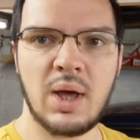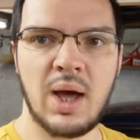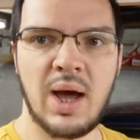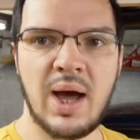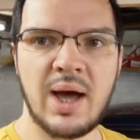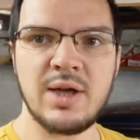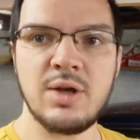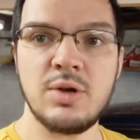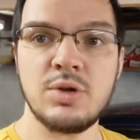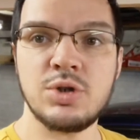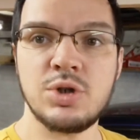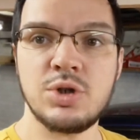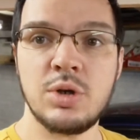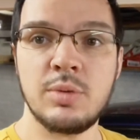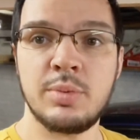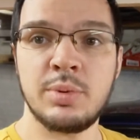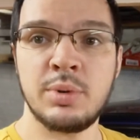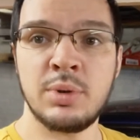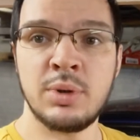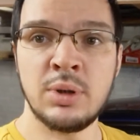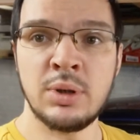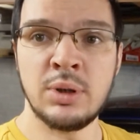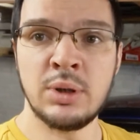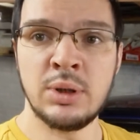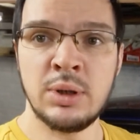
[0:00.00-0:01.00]
Hi YouTube,
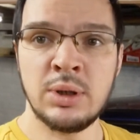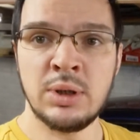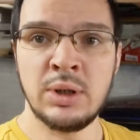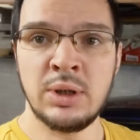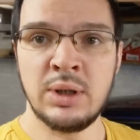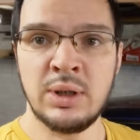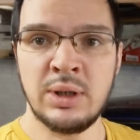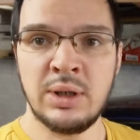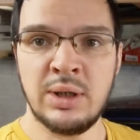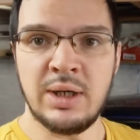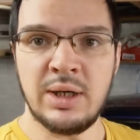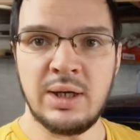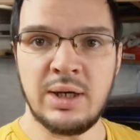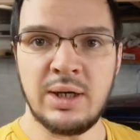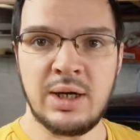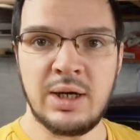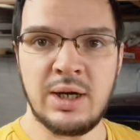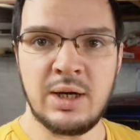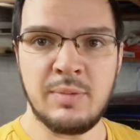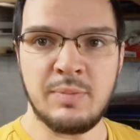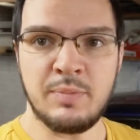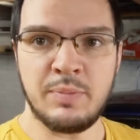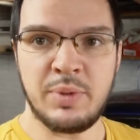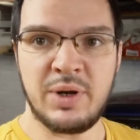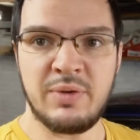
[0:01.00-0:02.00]

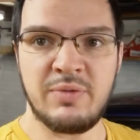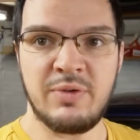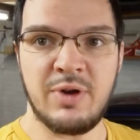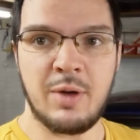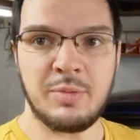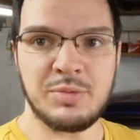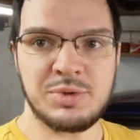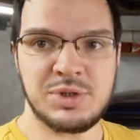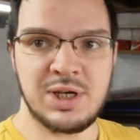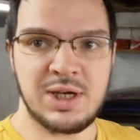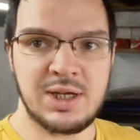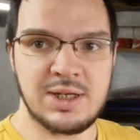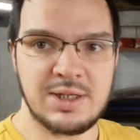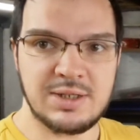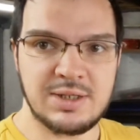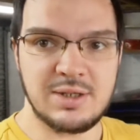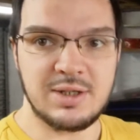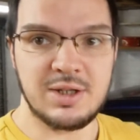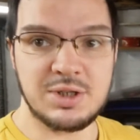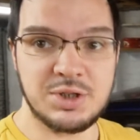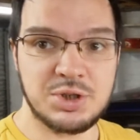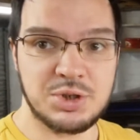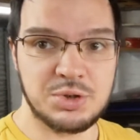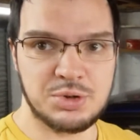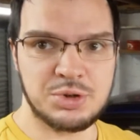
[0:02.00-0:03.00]
bit of an update.
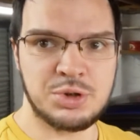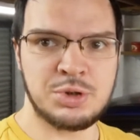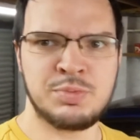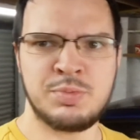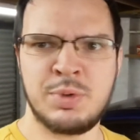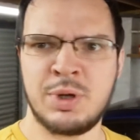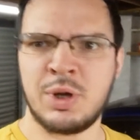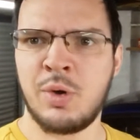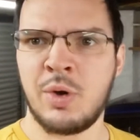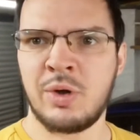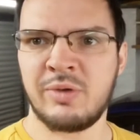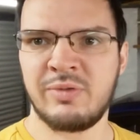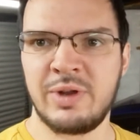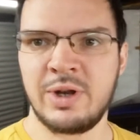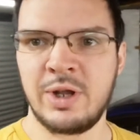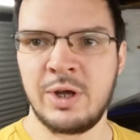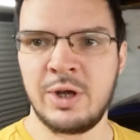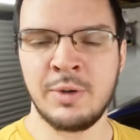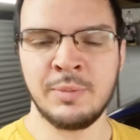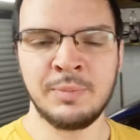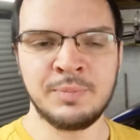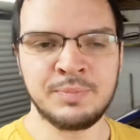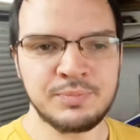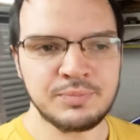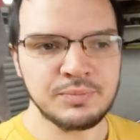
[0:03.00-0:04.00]
This should just be a quick
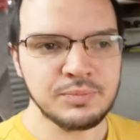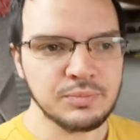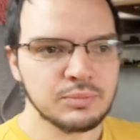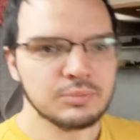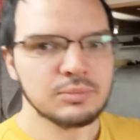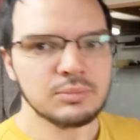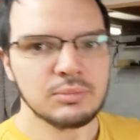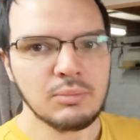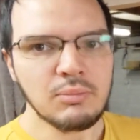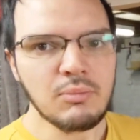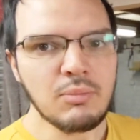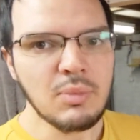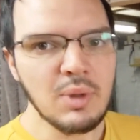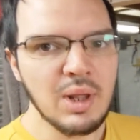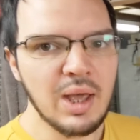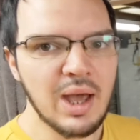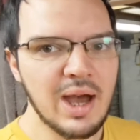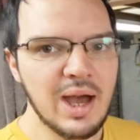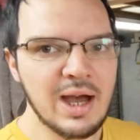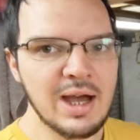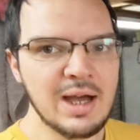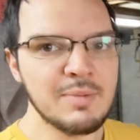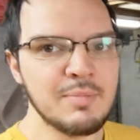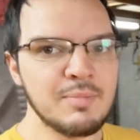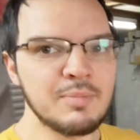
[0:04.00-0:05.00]
video.
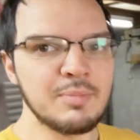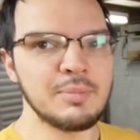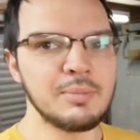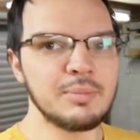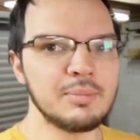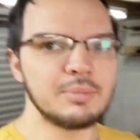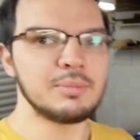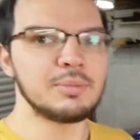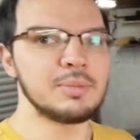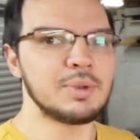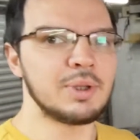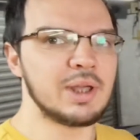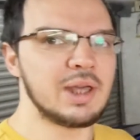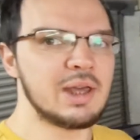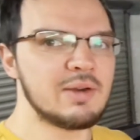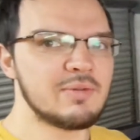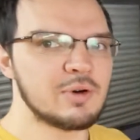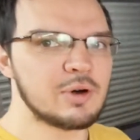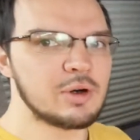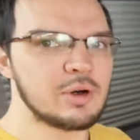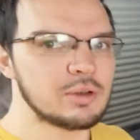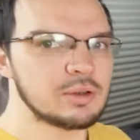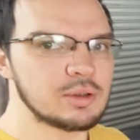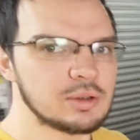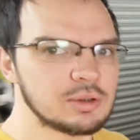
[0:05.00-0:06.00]
The
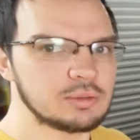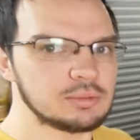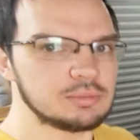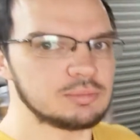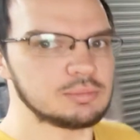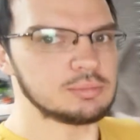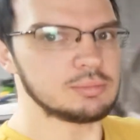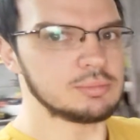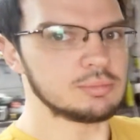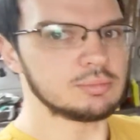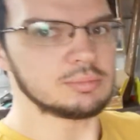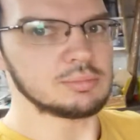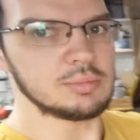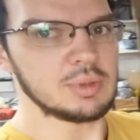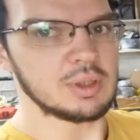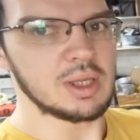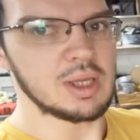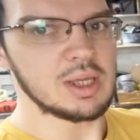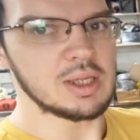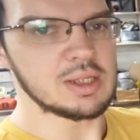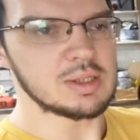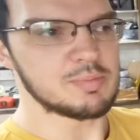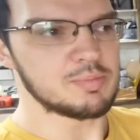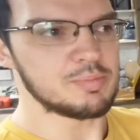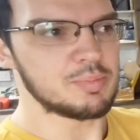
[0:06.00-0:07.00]
Evo
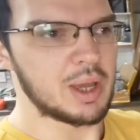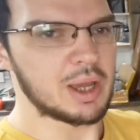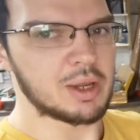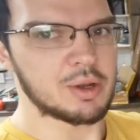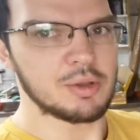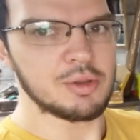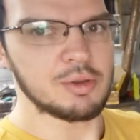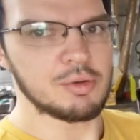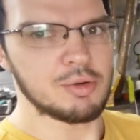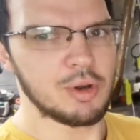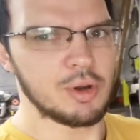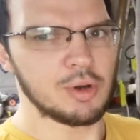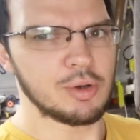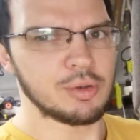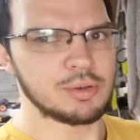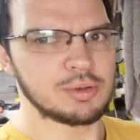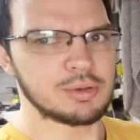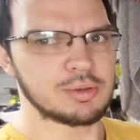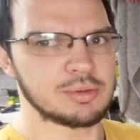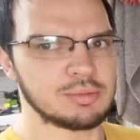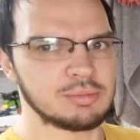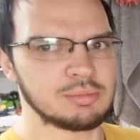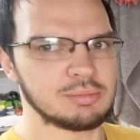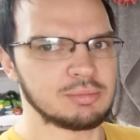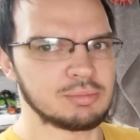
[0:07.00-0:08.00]
is back on the road,
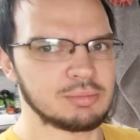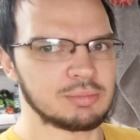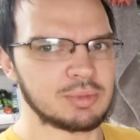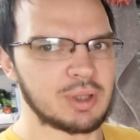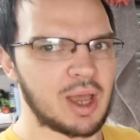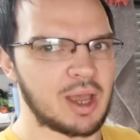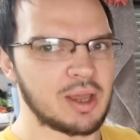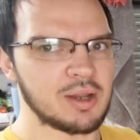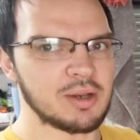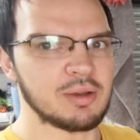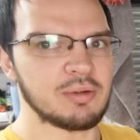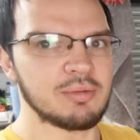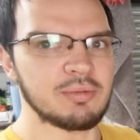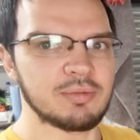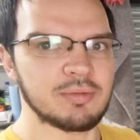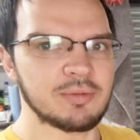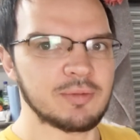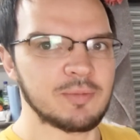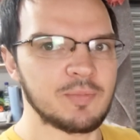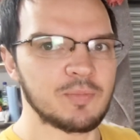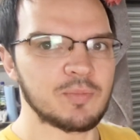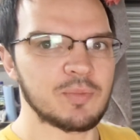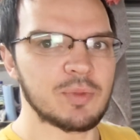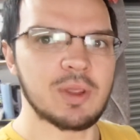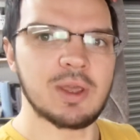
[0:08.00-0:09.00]
kind of.
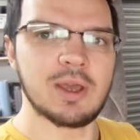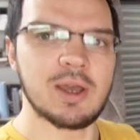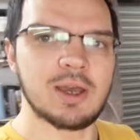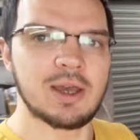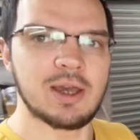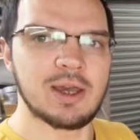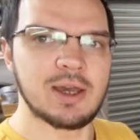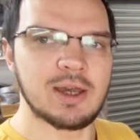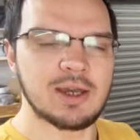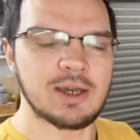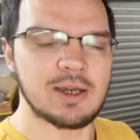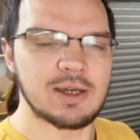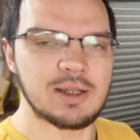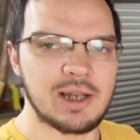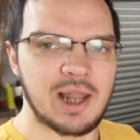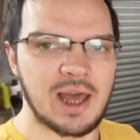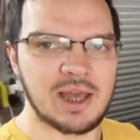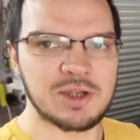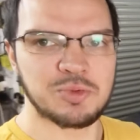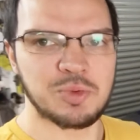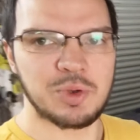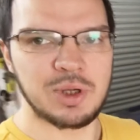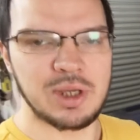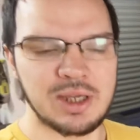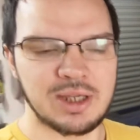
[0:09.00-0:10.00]

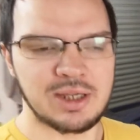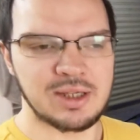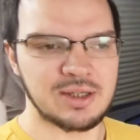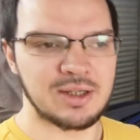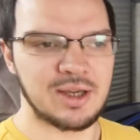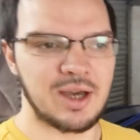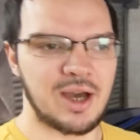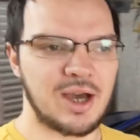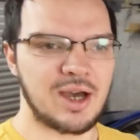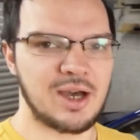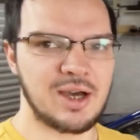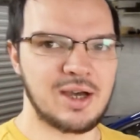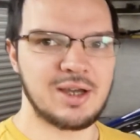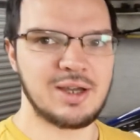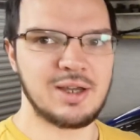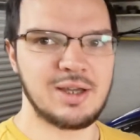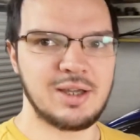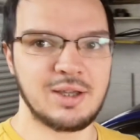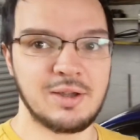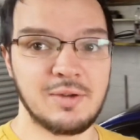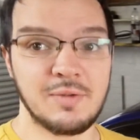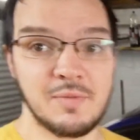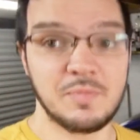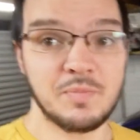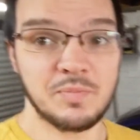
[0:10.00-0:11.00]
Last week
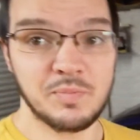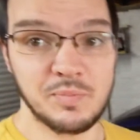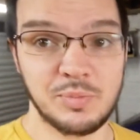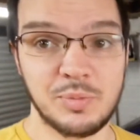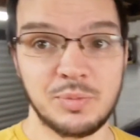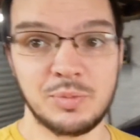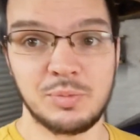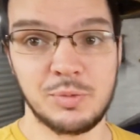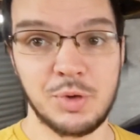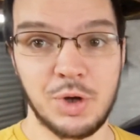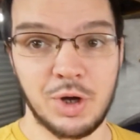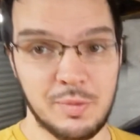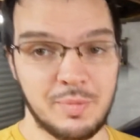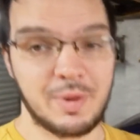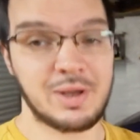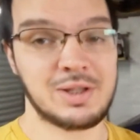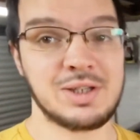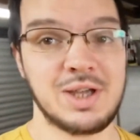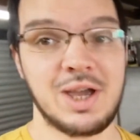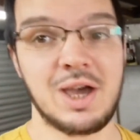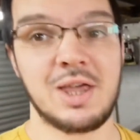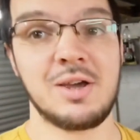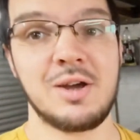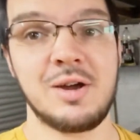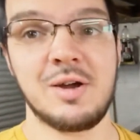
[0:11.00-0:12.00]
I got it back
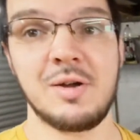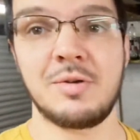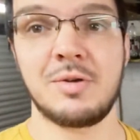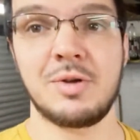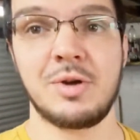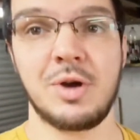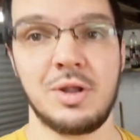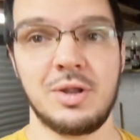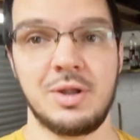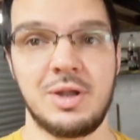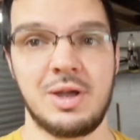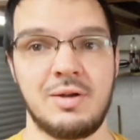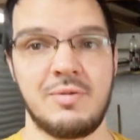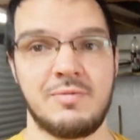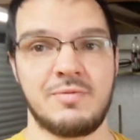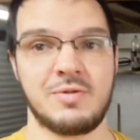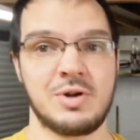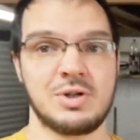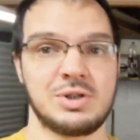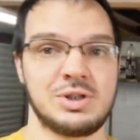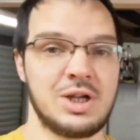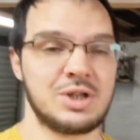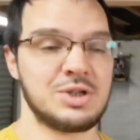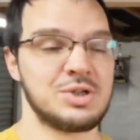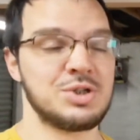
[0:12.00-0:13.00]
together, got the
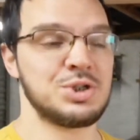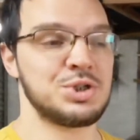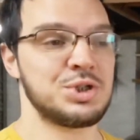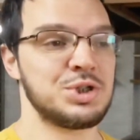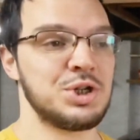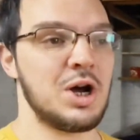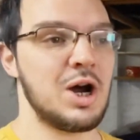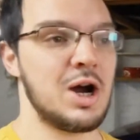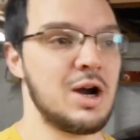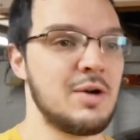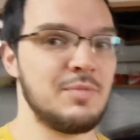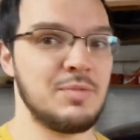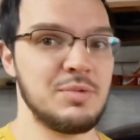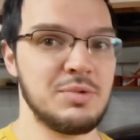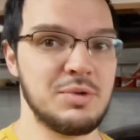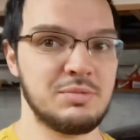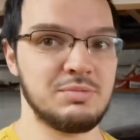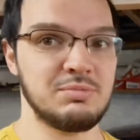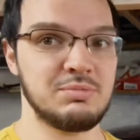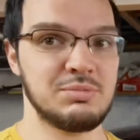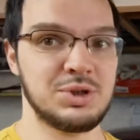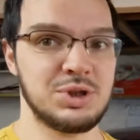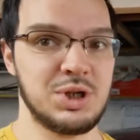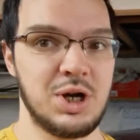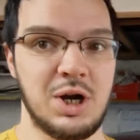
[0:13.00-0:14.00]
first engine started
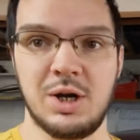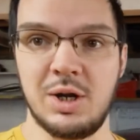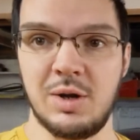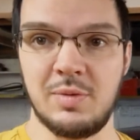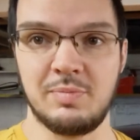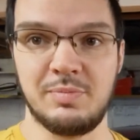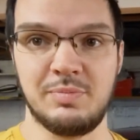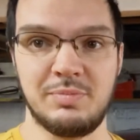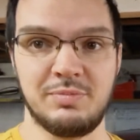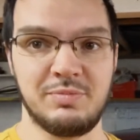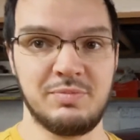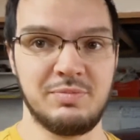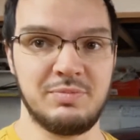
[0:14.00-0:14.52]
up